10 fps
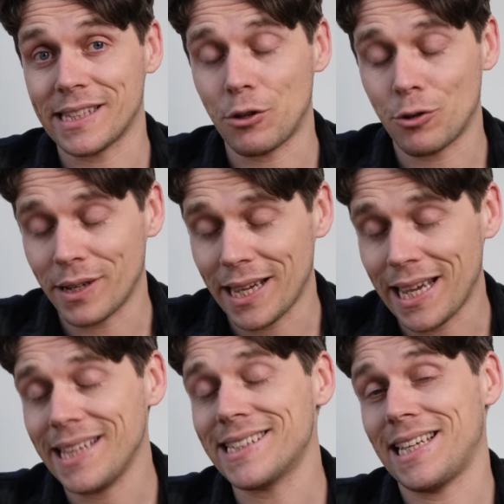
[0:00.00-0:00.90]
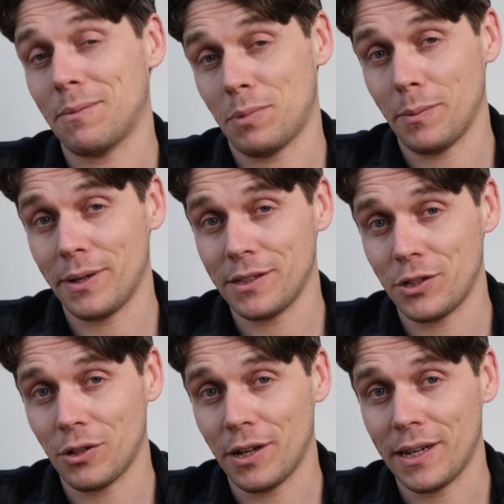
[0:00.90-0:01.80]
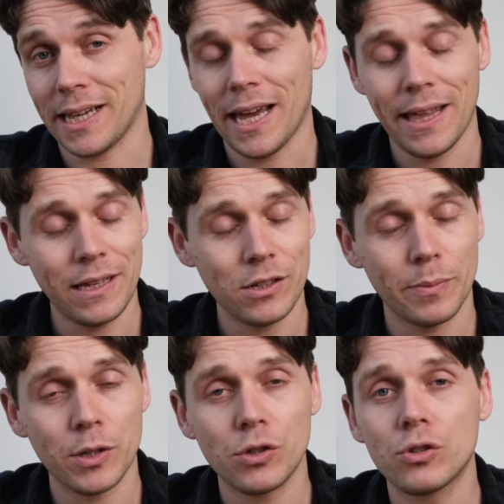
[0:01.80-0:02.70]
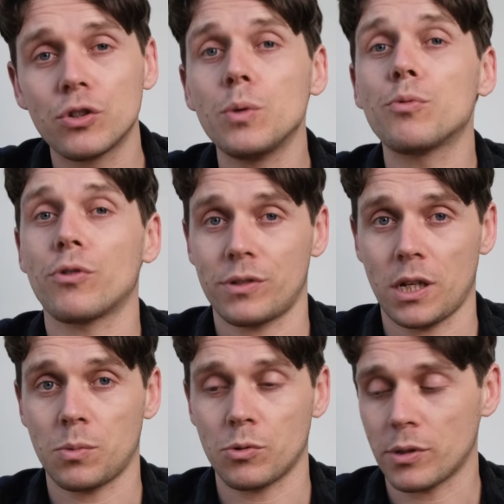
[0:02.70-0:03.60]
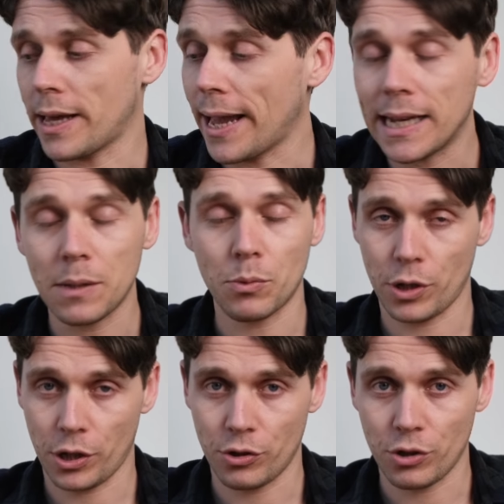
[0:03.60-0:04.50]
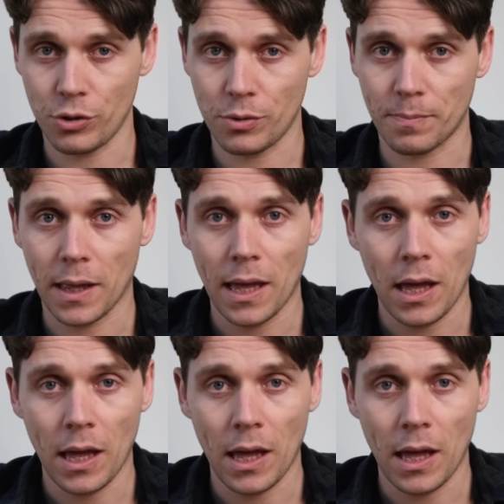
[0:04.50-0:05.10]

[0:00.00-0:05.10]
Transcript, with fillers: that you can easily implement into your learning. These are going to be super accessible so that anybody can do them.